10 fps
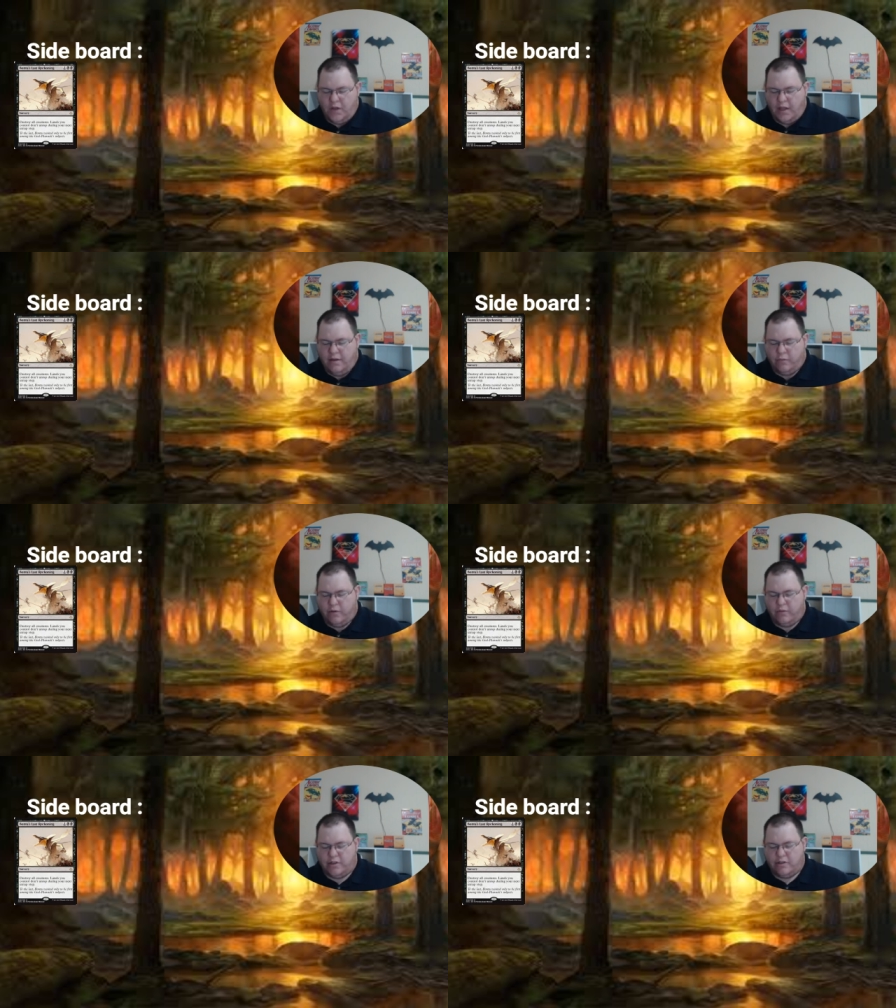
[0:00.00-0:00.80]
And then we're going
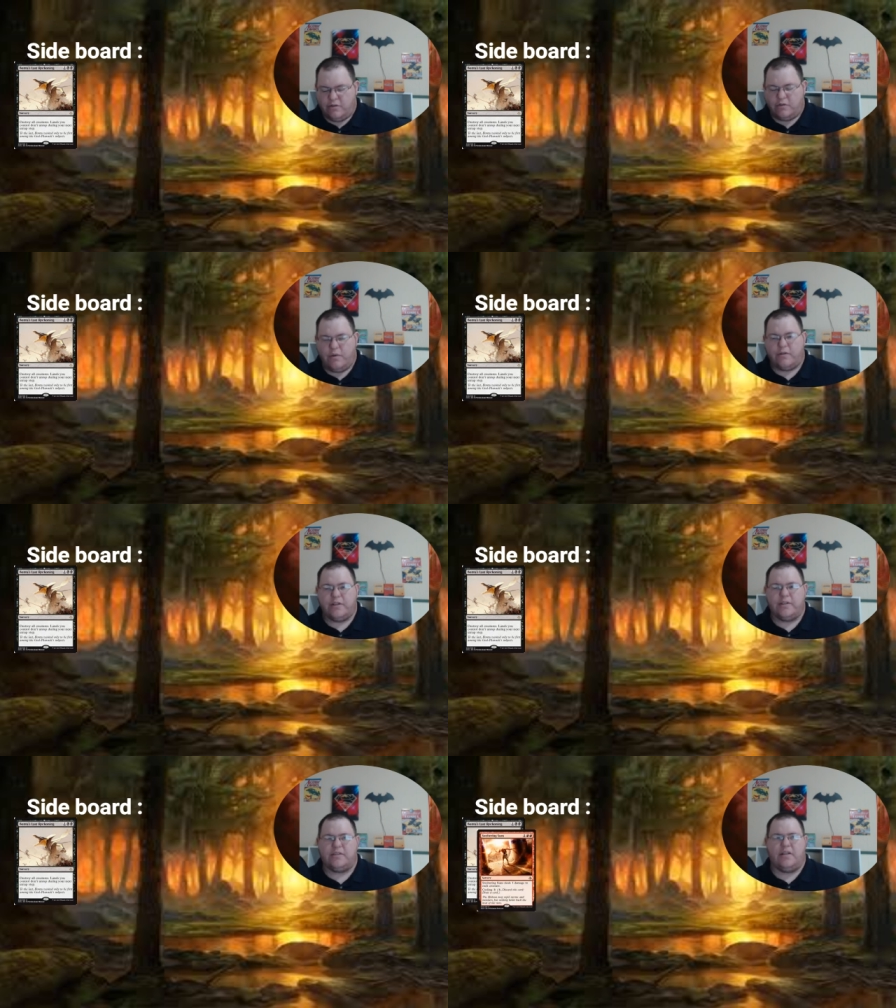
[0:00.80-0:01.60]
to run 2
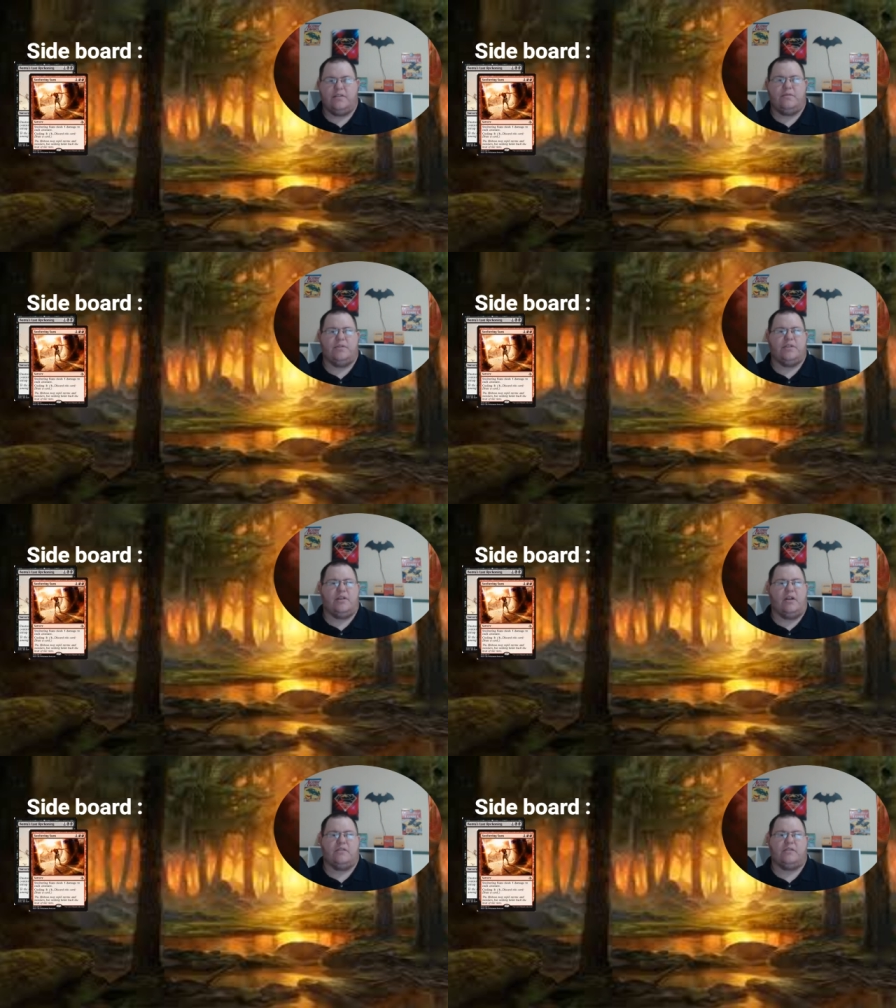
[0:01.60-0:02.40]
Sweltering Suns, which is
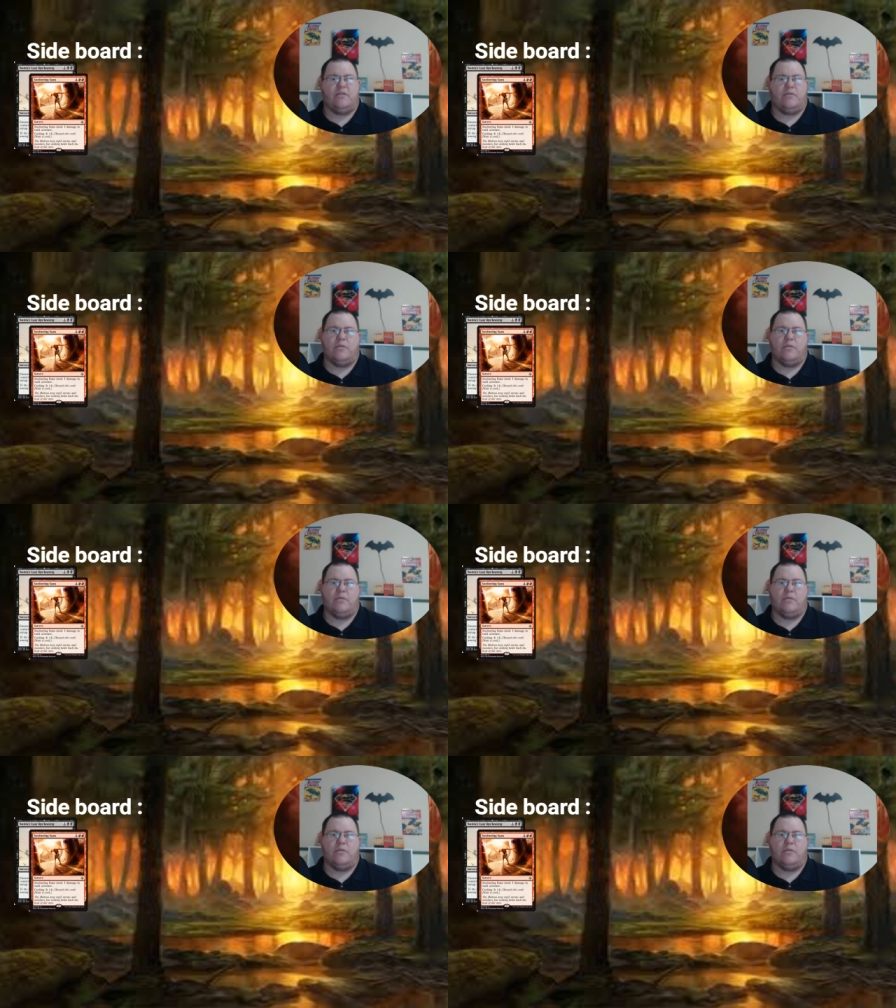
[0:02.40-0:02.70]
also